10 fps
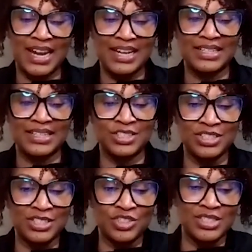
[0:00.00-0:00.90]
And
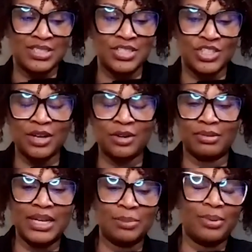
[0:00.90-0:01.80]
she is just such a
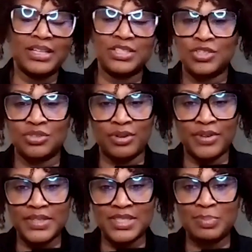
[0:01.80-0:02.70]
great practitioner
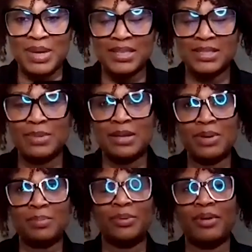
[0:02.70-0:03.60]
in this space. Many
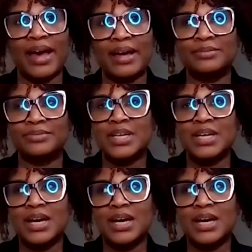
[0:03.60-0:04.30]
people have